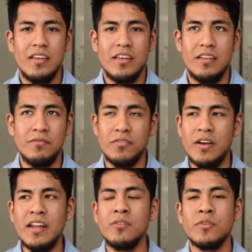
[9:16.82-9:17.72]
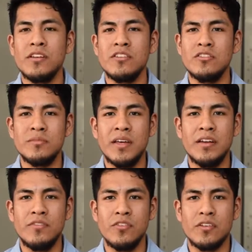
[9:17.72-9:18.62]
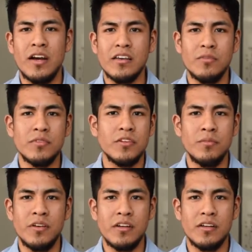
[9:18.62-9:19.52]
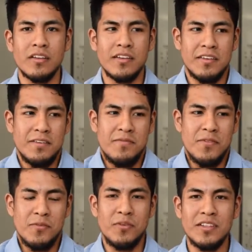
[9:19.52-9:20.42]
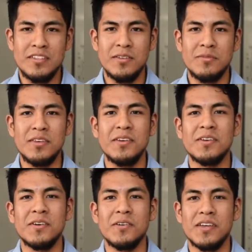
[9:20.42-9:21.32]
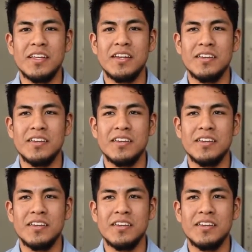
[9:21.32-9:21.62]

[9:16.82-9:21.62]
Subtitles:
And for anyone, it doesn't matter if you're undocumented or American, like if you want something, you're gonna go get it.